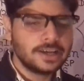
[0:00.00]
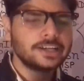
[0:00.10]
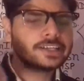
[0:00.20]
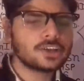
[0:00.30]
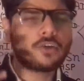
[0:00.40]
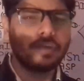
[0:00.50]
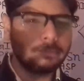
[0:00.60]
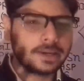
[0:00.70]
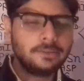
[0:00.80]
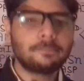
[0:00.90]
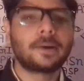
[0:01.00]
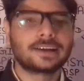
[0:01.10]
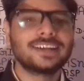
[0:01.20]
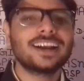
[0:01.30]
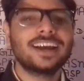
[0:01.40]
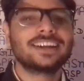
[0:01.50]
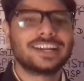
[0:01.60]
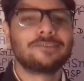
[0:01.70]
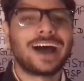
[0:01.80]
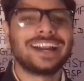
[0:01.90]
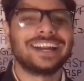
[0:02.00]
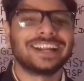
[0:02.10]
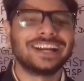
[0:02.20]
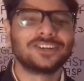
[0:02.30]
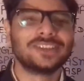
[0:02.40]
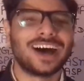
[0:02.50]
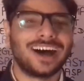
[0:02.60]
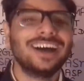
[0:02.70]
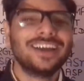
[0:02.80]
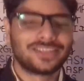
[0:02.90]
it is often being further divided into the